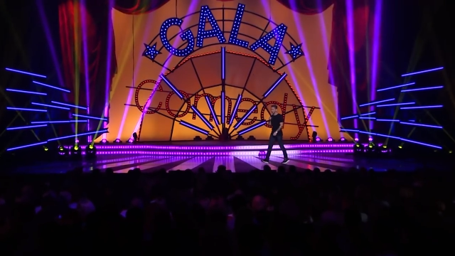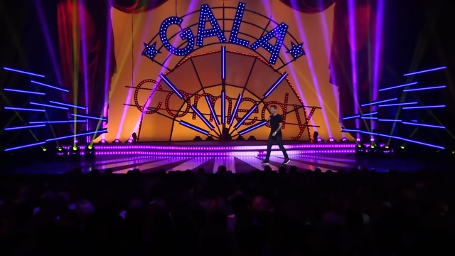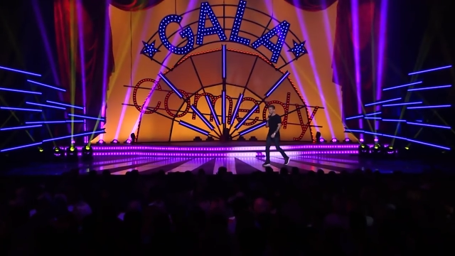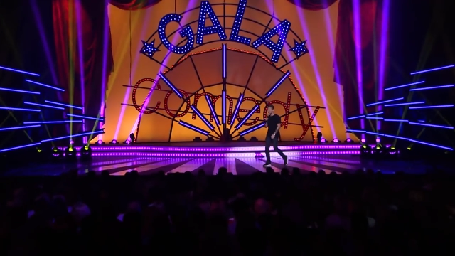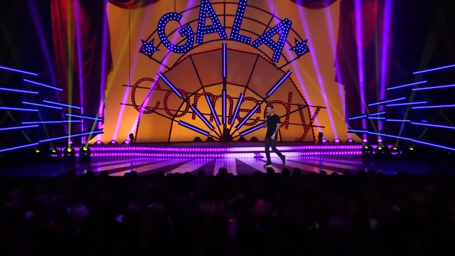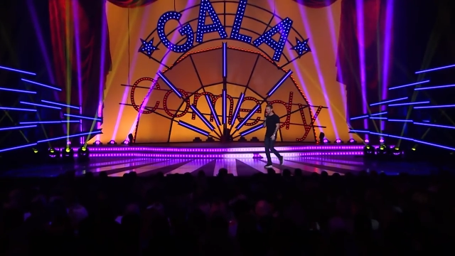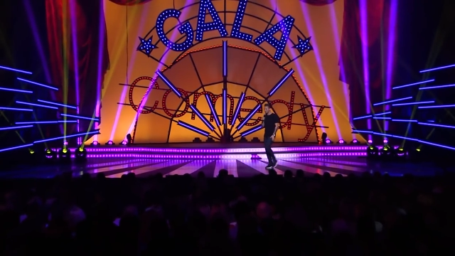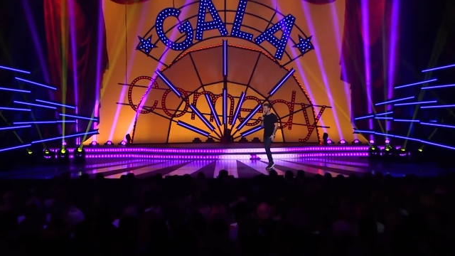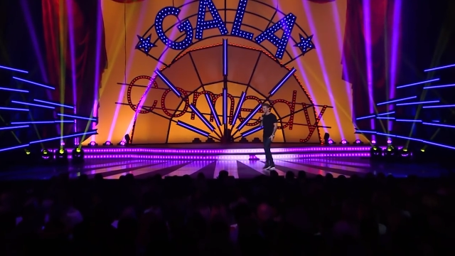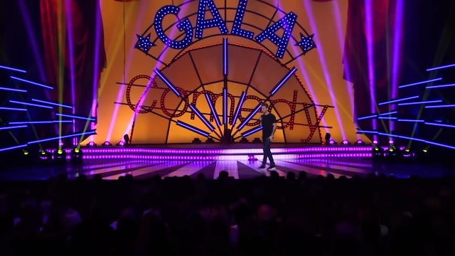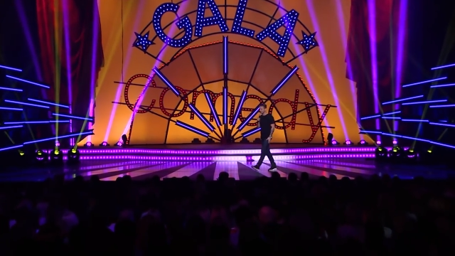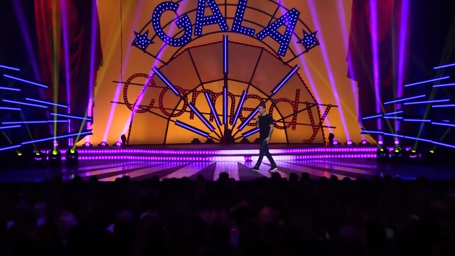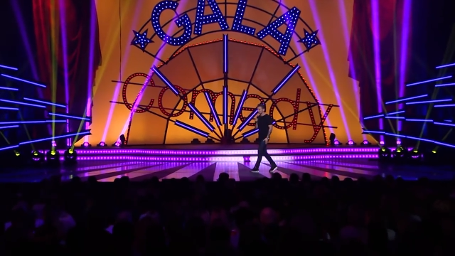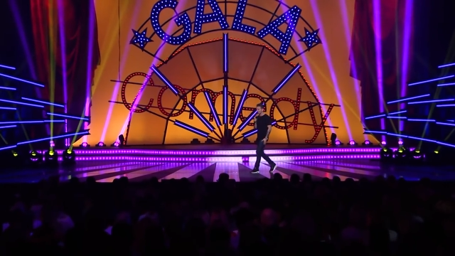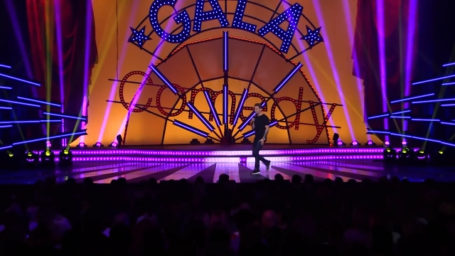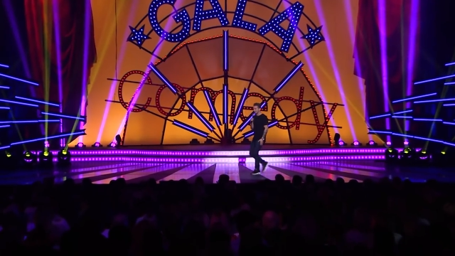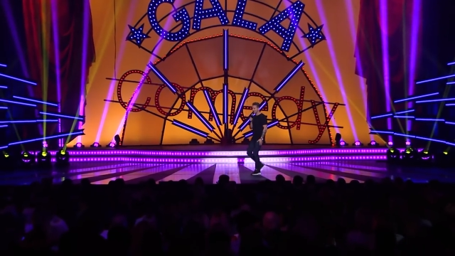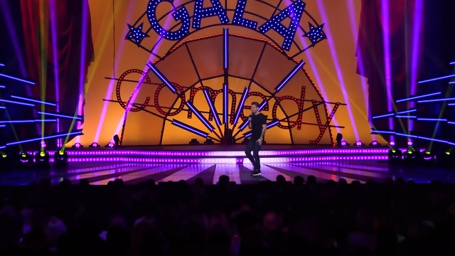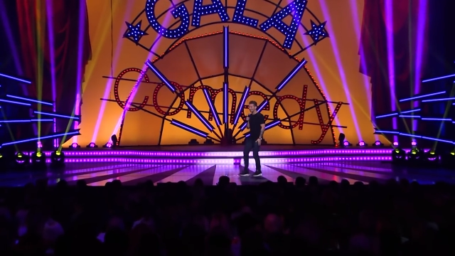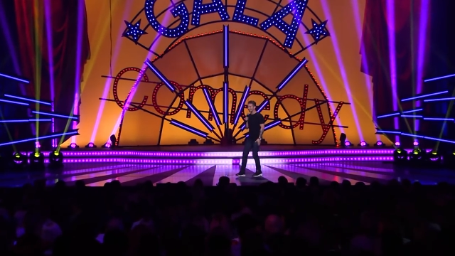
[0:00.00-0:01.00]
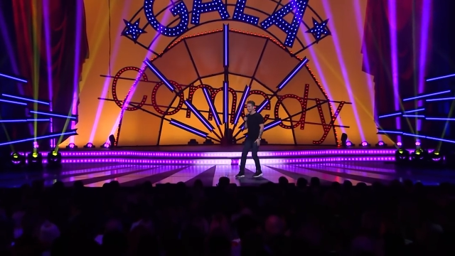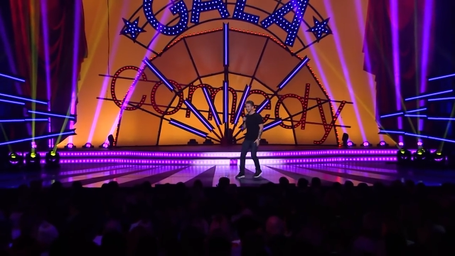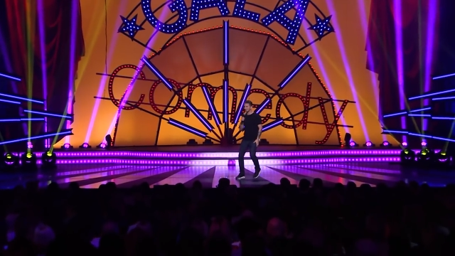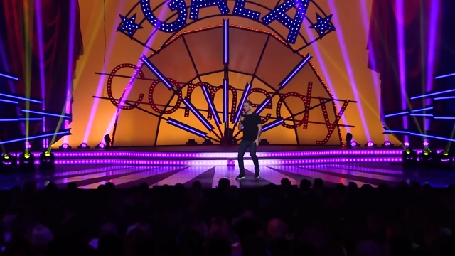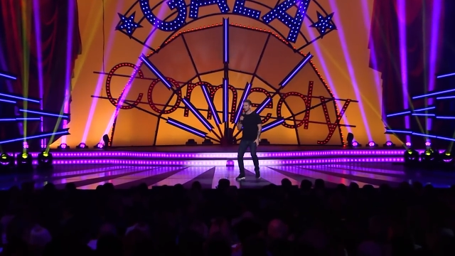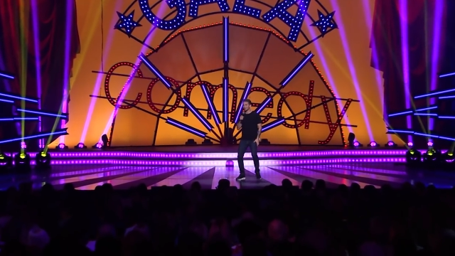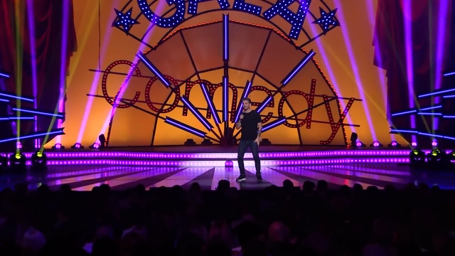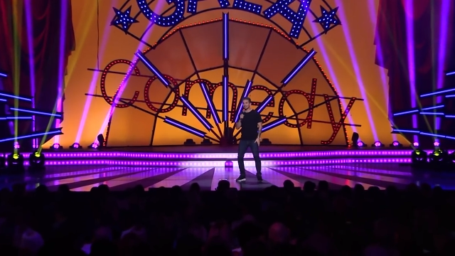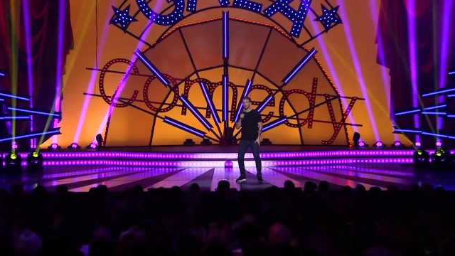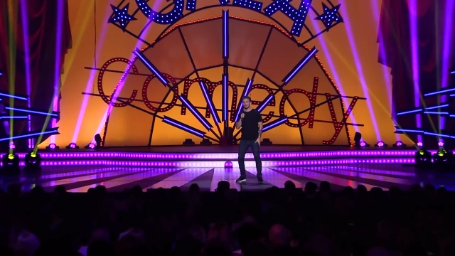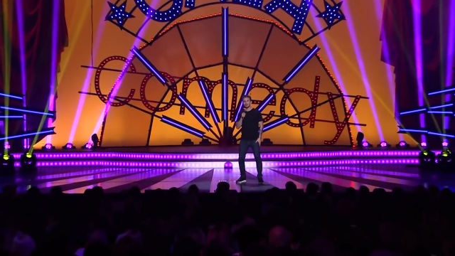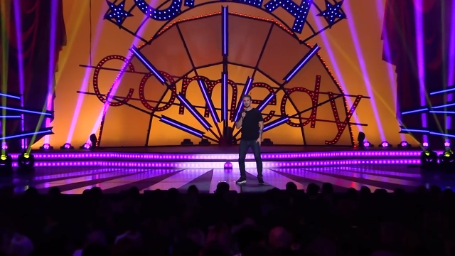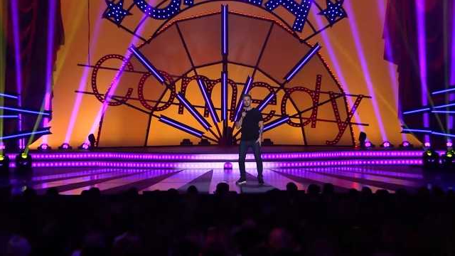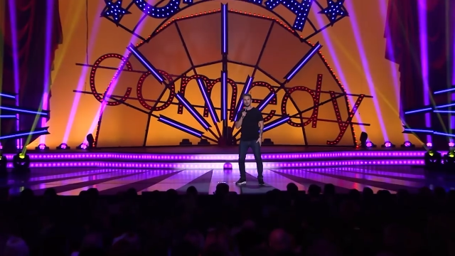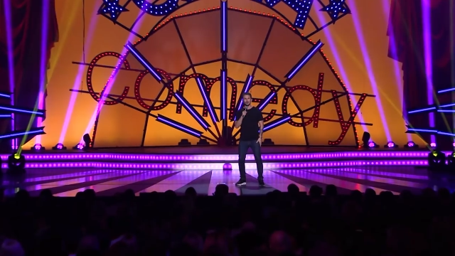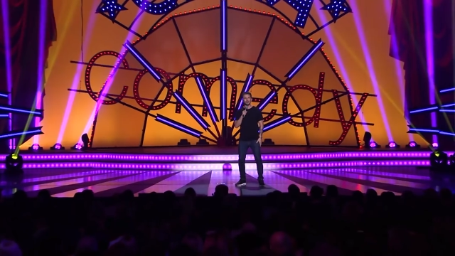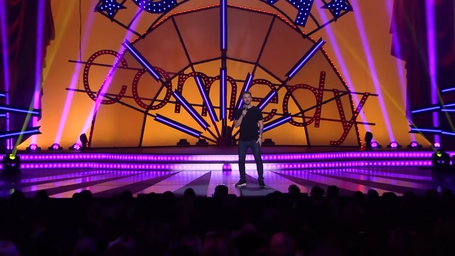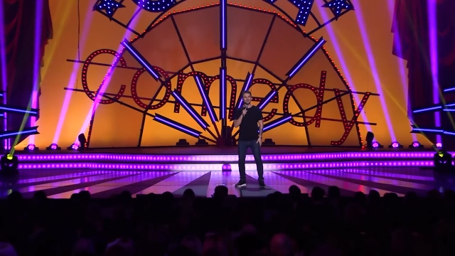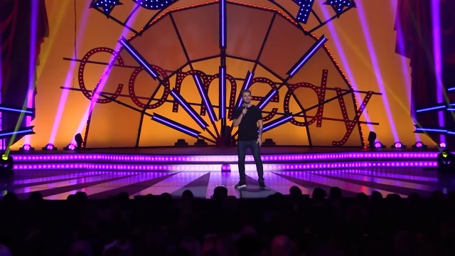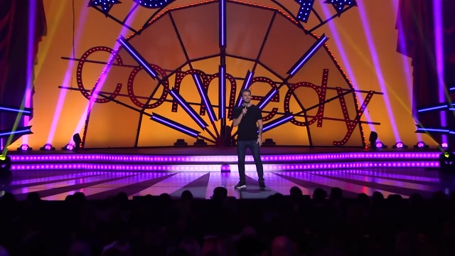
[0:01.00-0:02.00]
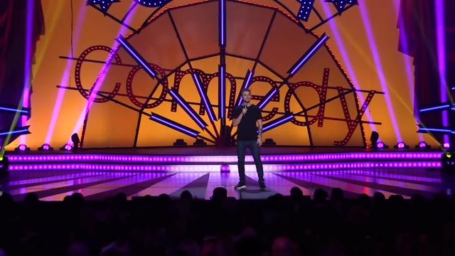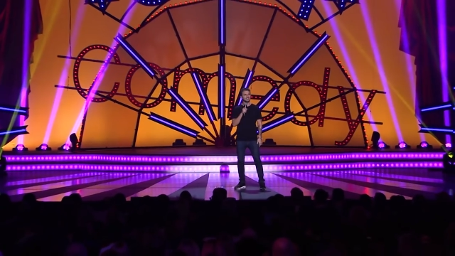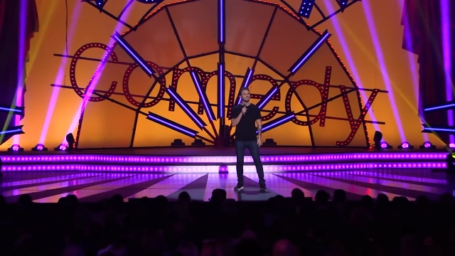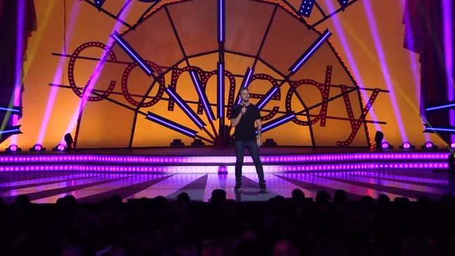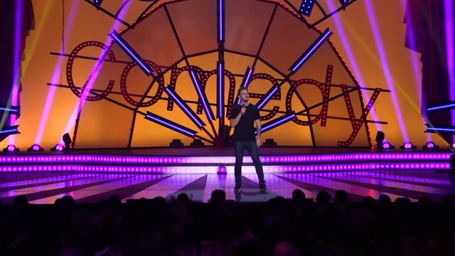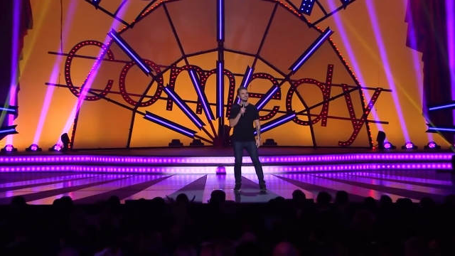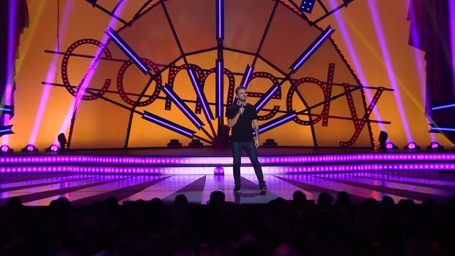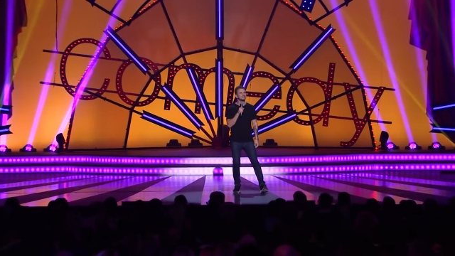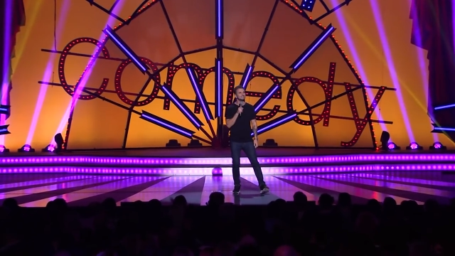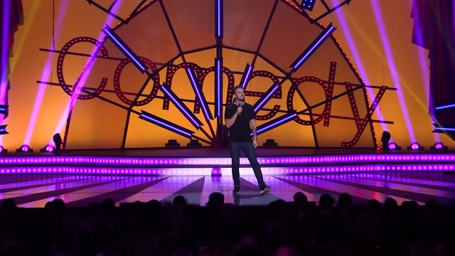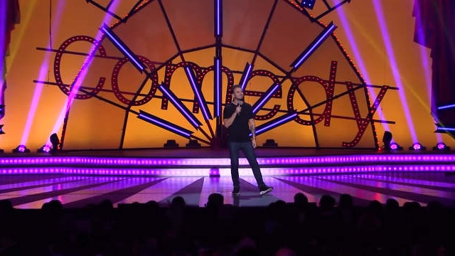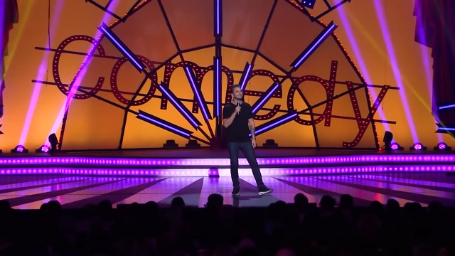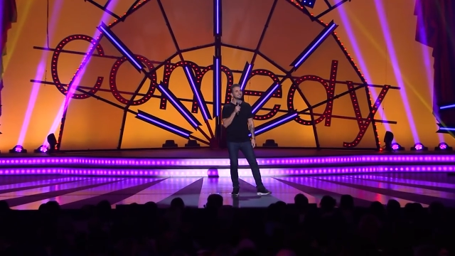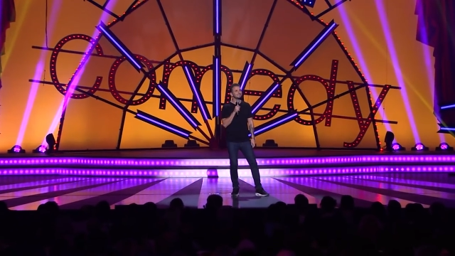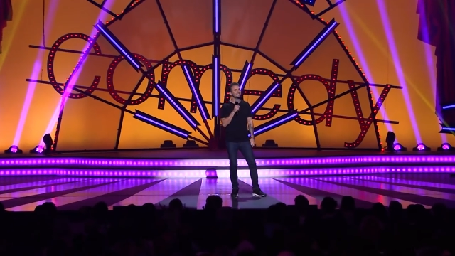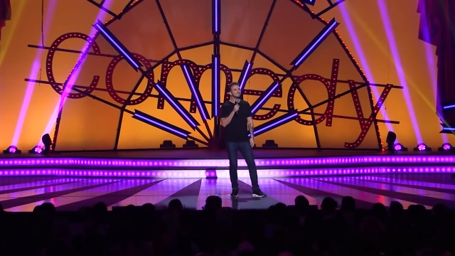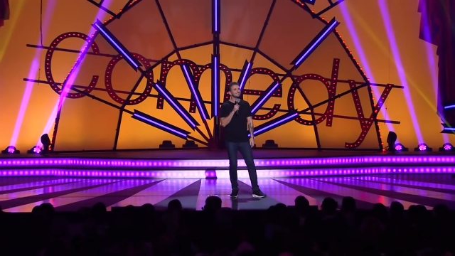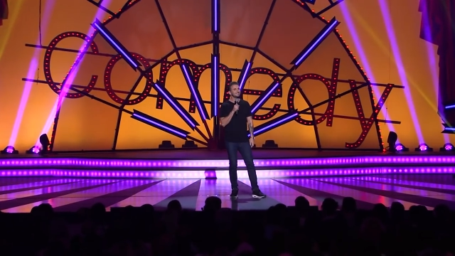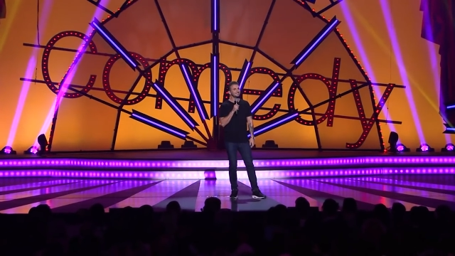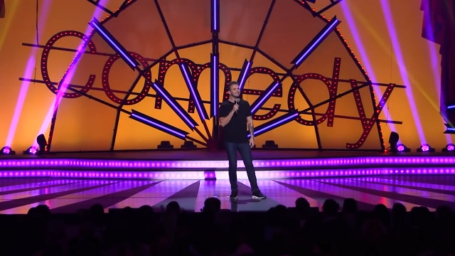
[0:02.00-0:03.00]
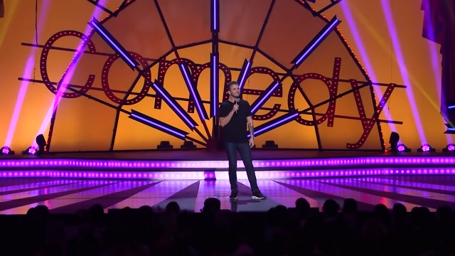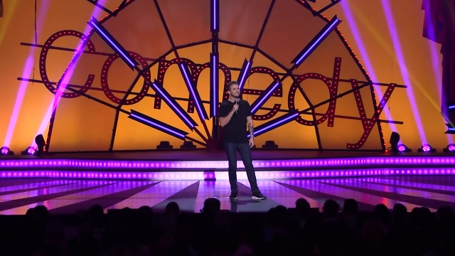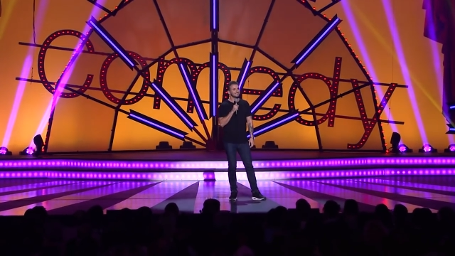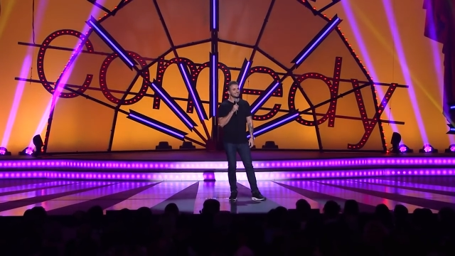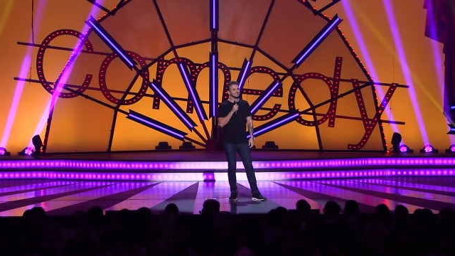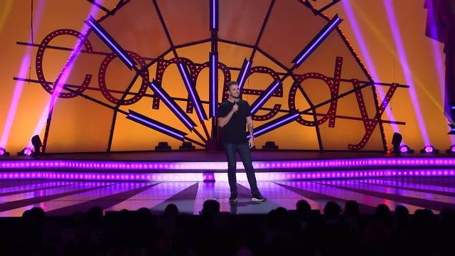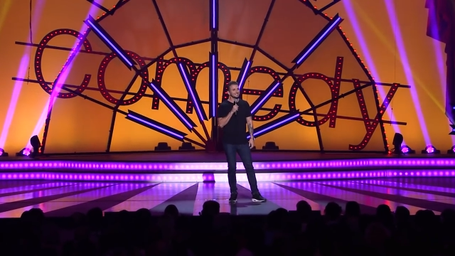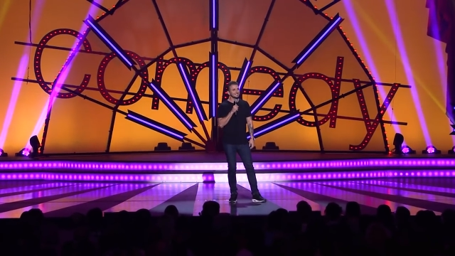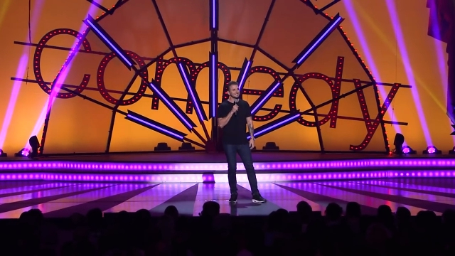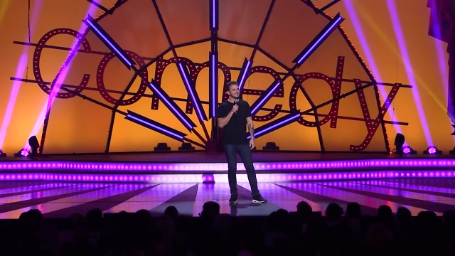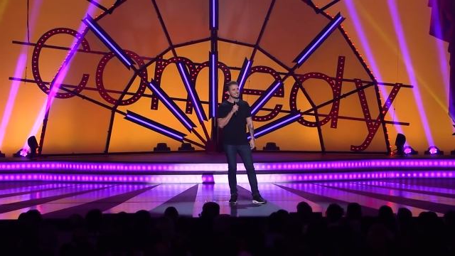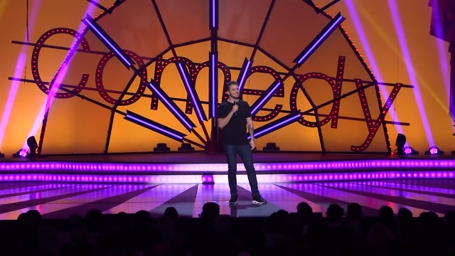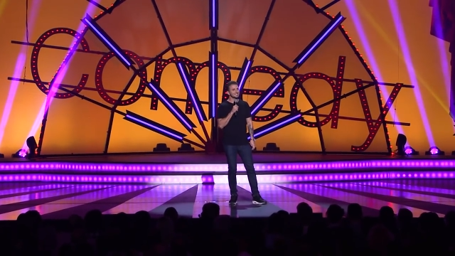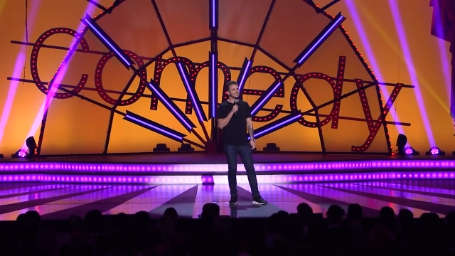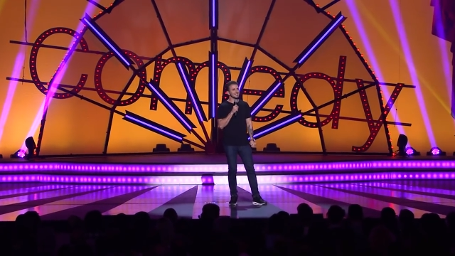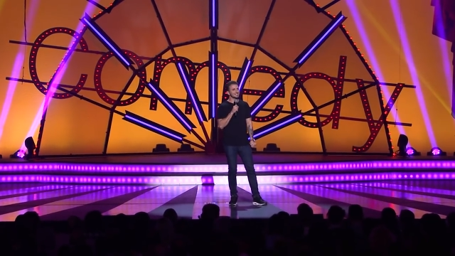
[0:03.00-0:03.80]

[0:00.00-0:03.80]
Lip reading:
Nobody's mouth can be seen.